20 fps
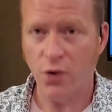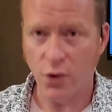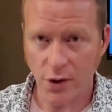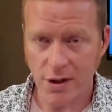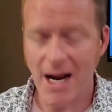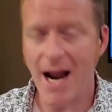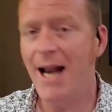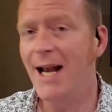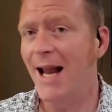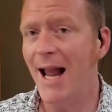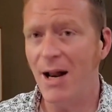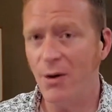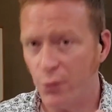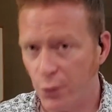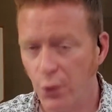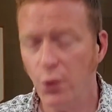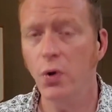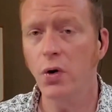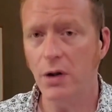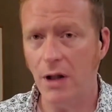create a
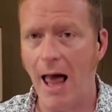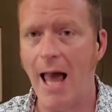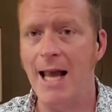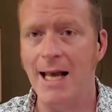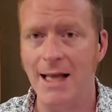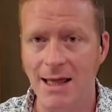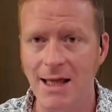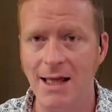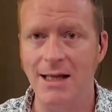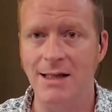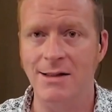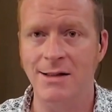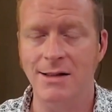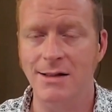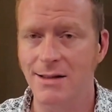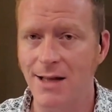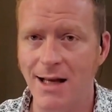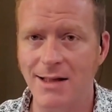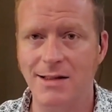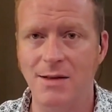rule like this.
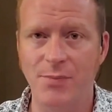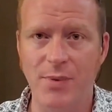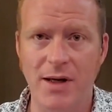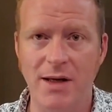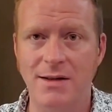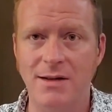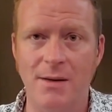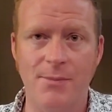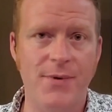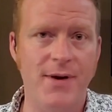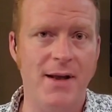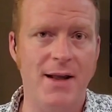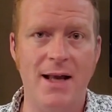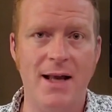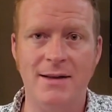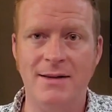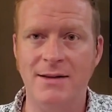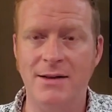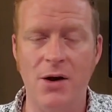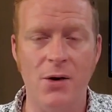This has to be something
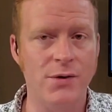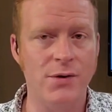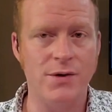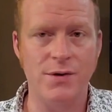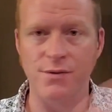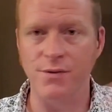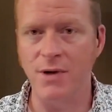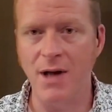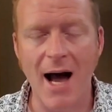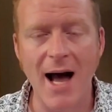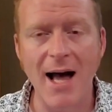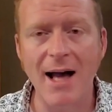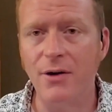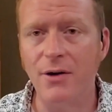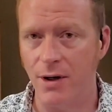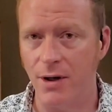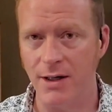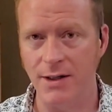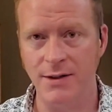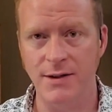that goes through
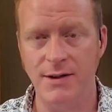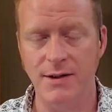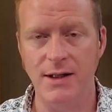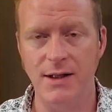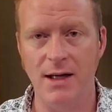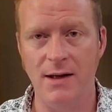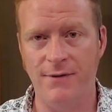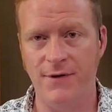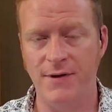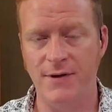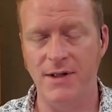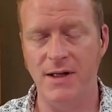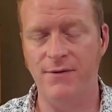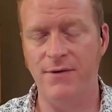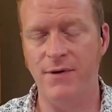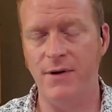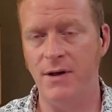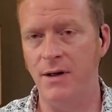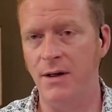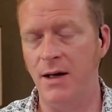Congress if it's
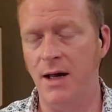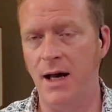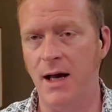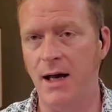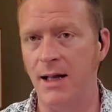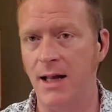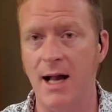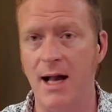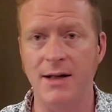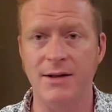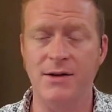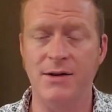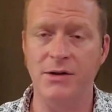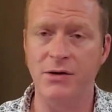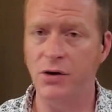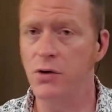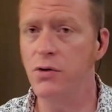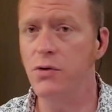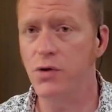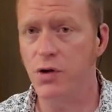even uh,
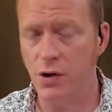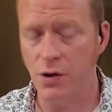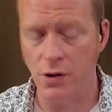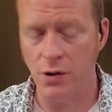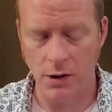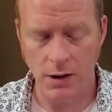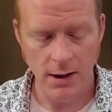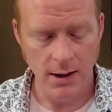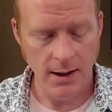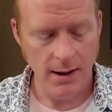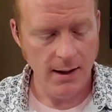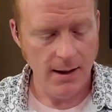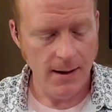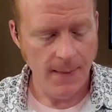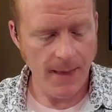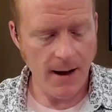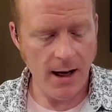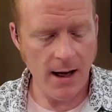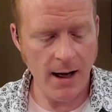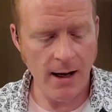constitutional.
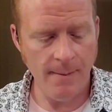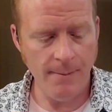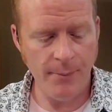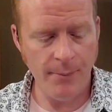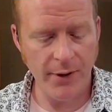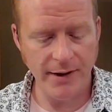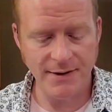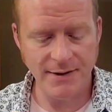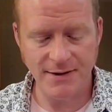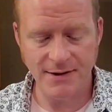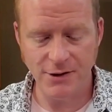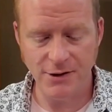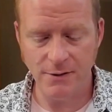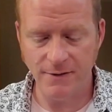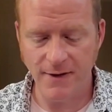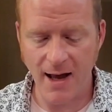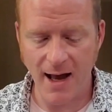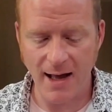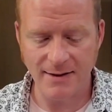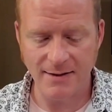Uh, but
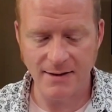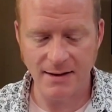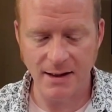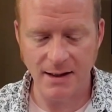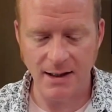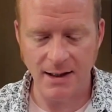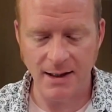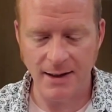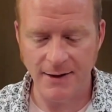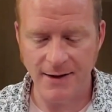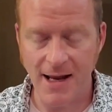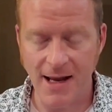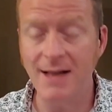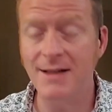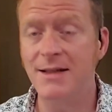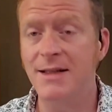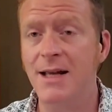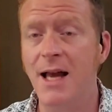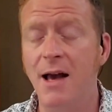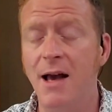you've got uh,
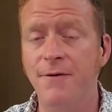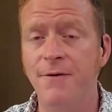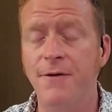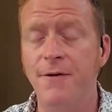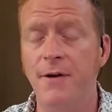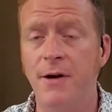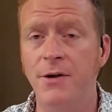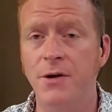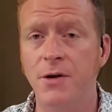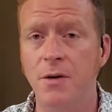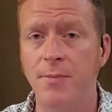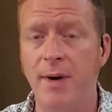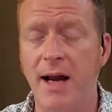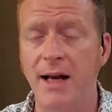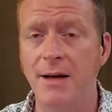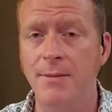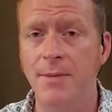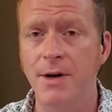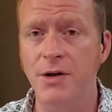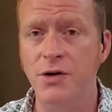the ATF under the
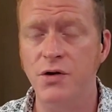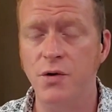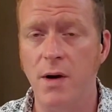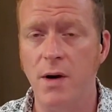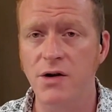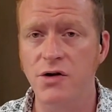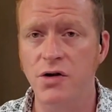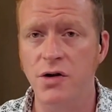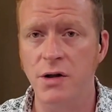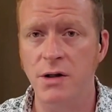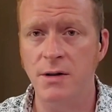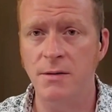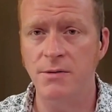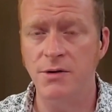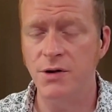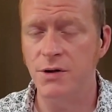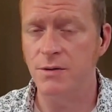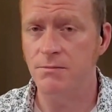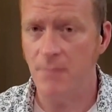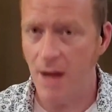Biden
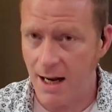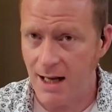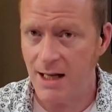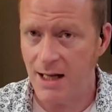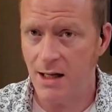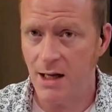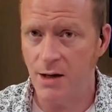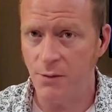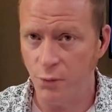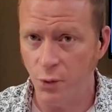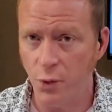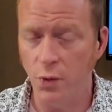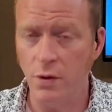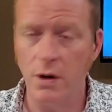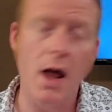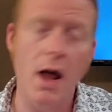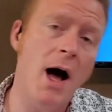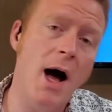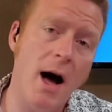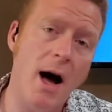administration just making a
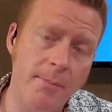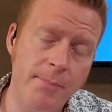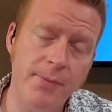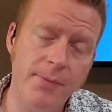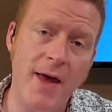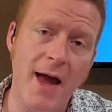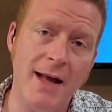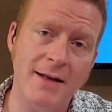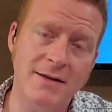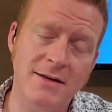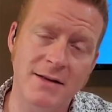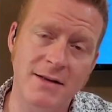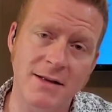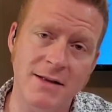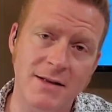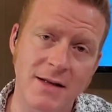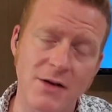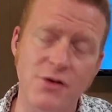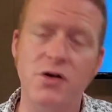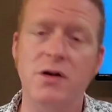rule up that's
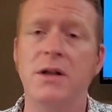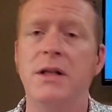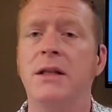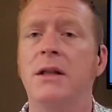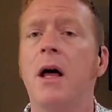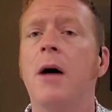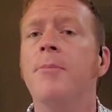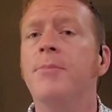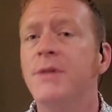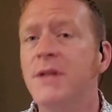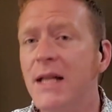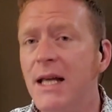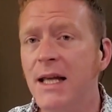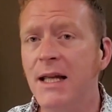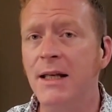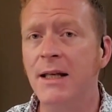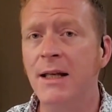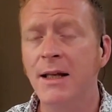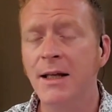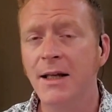essentially lumped
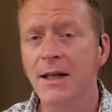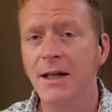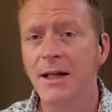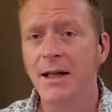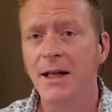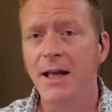in